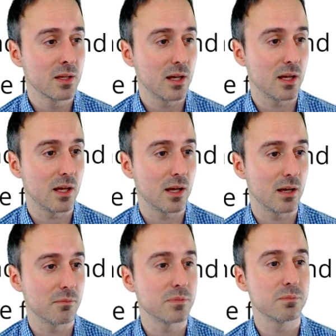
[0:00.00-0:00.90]
Uh,
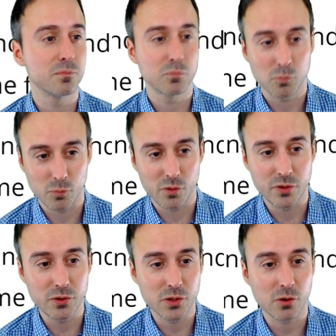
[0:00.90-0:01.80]

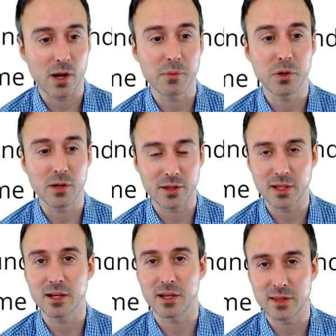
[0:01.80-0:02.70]
review your grammar. I
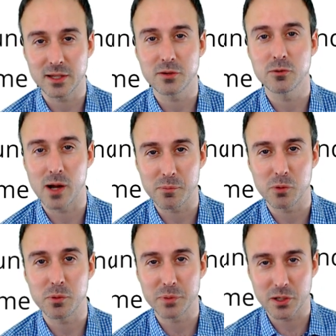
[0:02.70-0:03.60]
think I think grammar
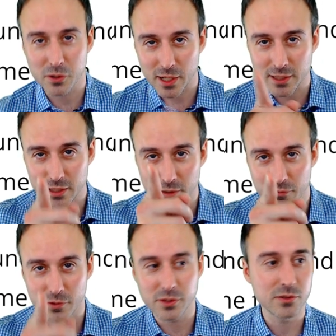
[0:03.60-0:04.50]
would be a good idea
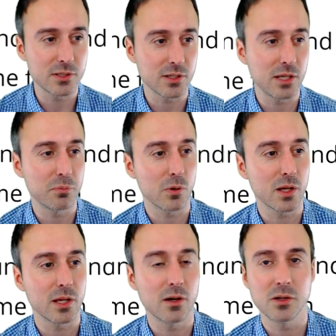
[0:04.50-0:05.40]
for you to keep
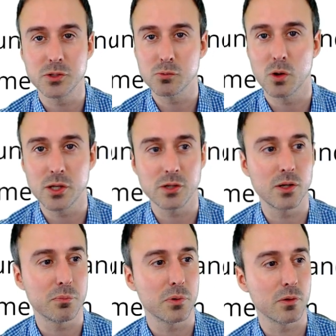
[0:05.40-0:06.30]
working on. Do one
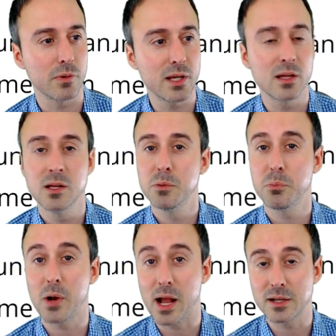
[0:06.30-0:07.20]
unit per week.
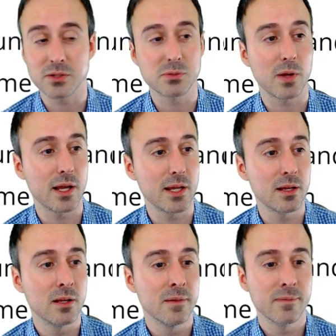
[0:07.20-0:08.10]
Practice writing.
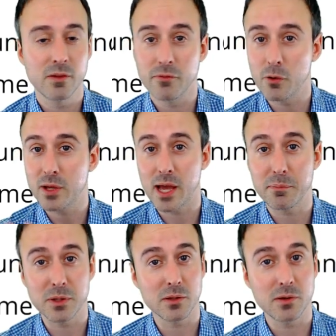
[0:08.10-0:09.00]

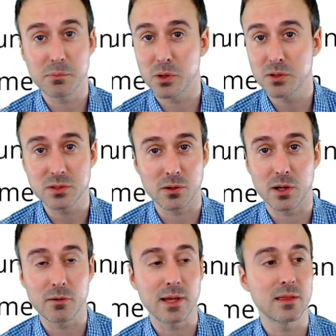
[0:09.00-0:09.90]
Vocabulary books are a
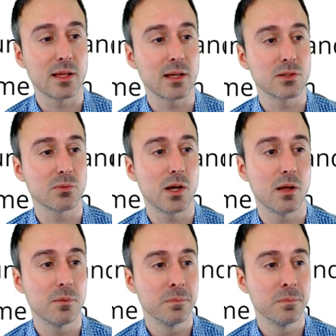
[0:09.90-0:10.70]
great thing as well.